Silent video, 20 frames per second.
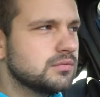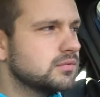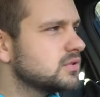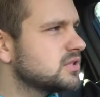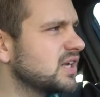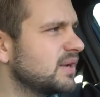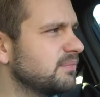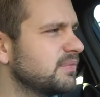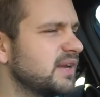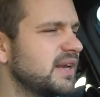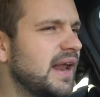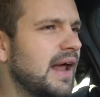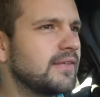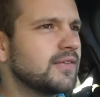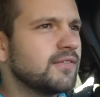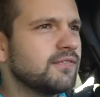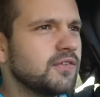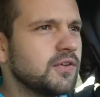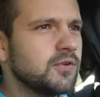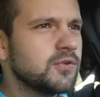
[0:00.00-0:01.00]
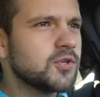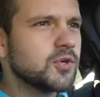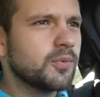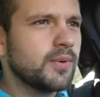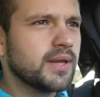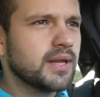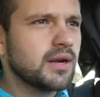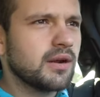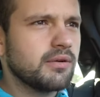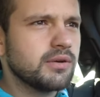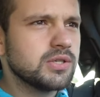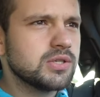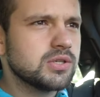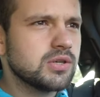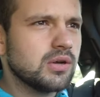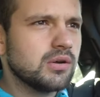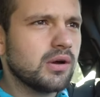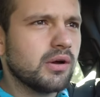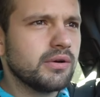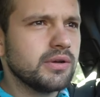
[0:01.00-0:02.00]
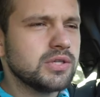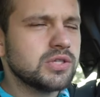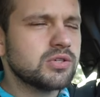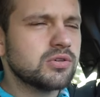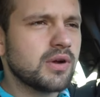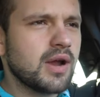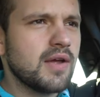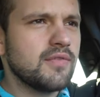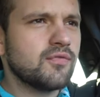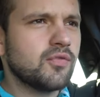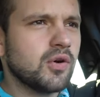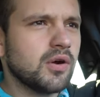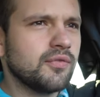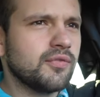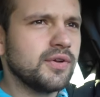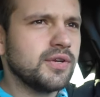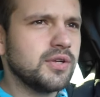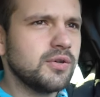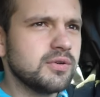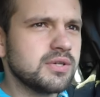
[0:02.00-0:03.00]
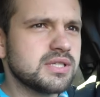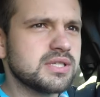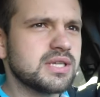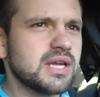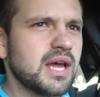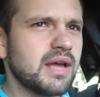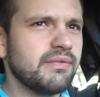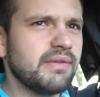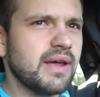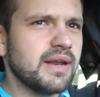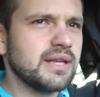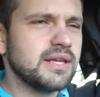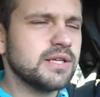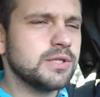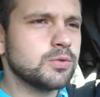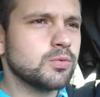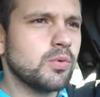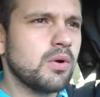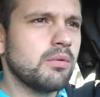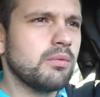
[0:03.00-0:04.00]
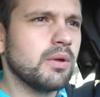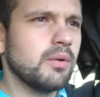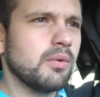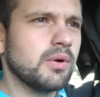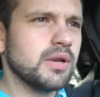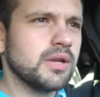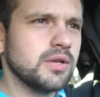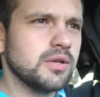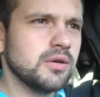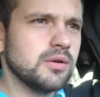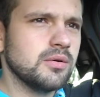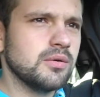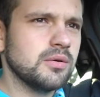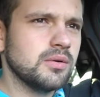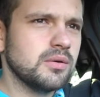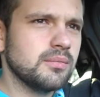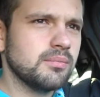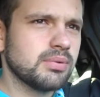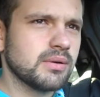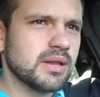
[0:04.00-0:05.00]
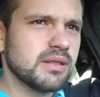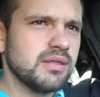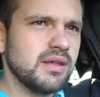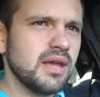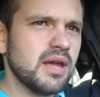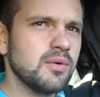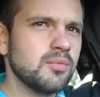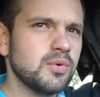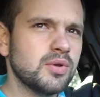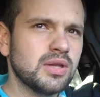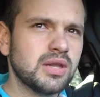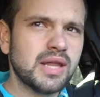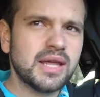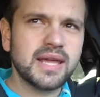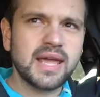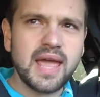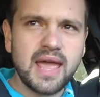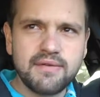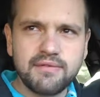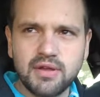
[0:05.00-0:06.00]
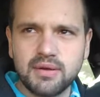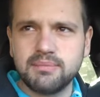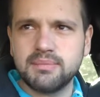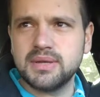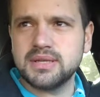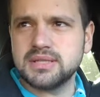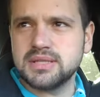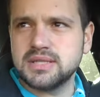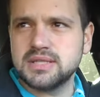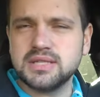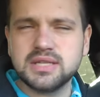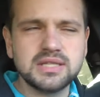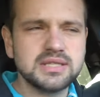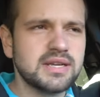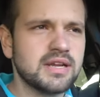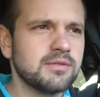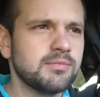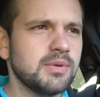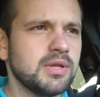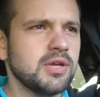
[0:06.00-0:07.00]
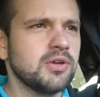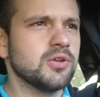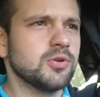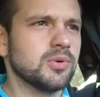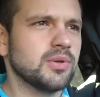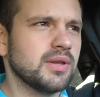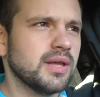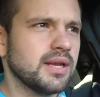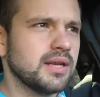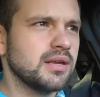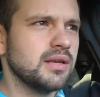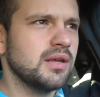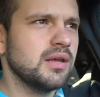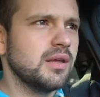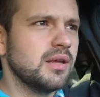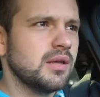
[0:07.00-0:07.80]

Something down the future we can always strive for if we do decide that is what we want to do. But I think I would like having a business. It doesn't have to be yo-yo related.